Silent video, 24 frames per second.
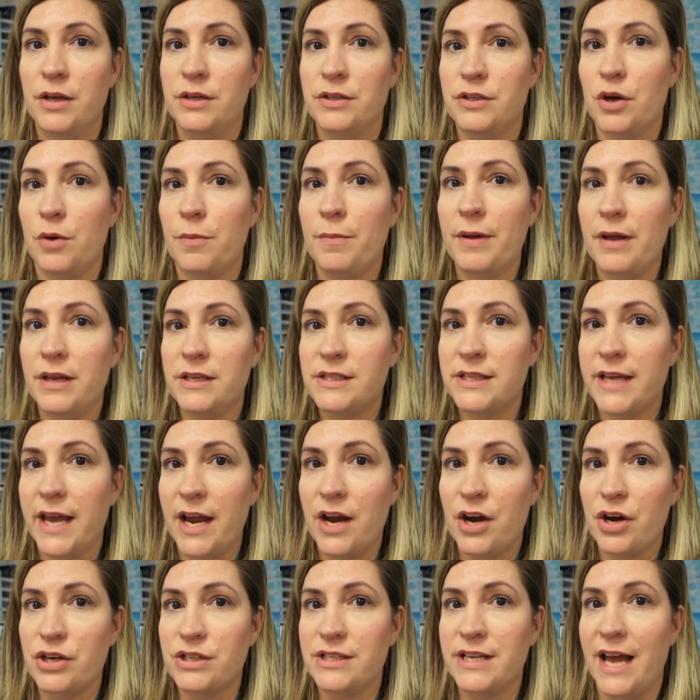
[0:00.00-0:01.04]
don't be
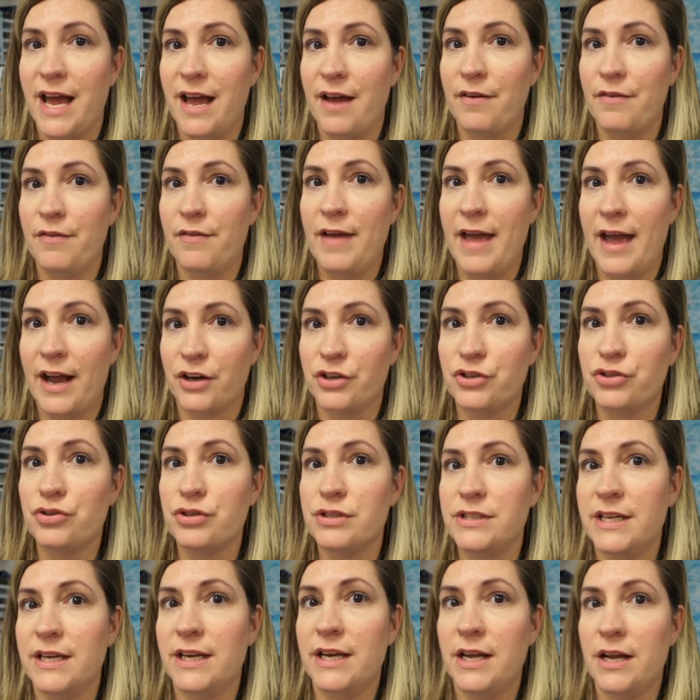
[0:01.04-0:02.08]
scared to have extra
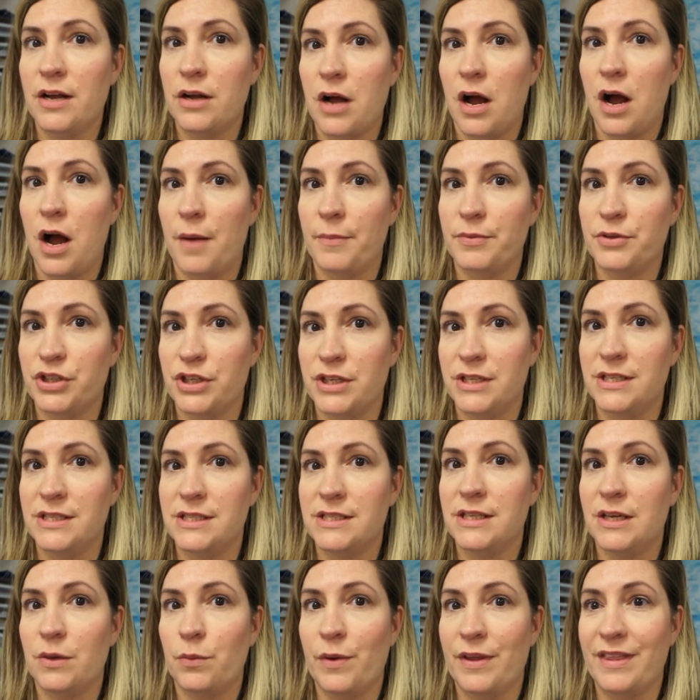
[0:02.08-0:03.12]
seating
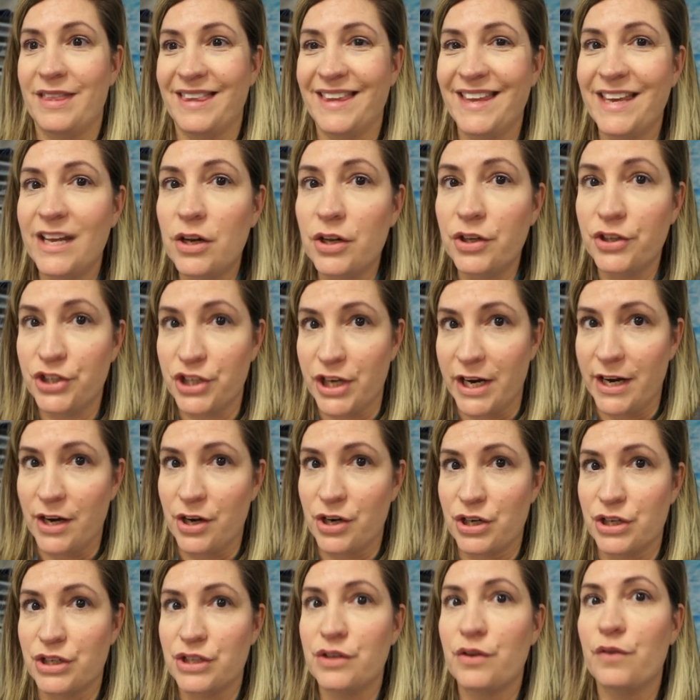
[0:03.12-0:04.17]
options with little
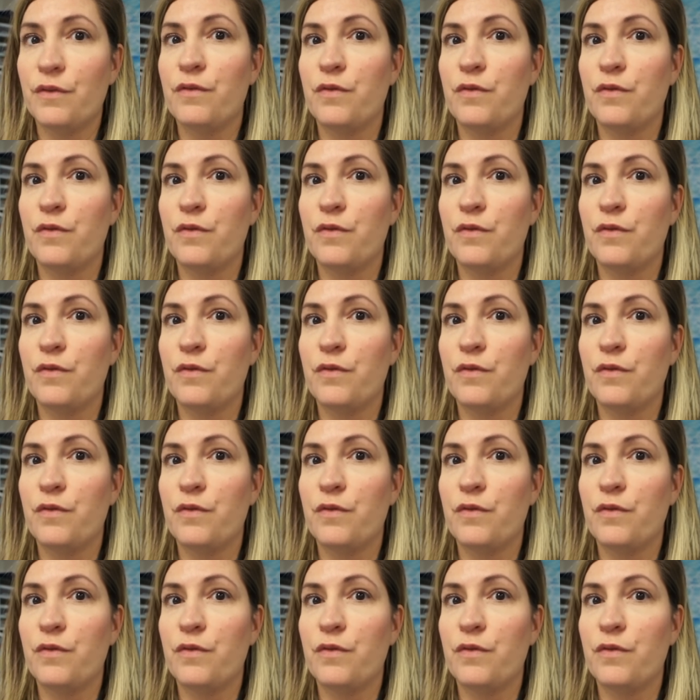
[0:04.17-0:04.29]
chairs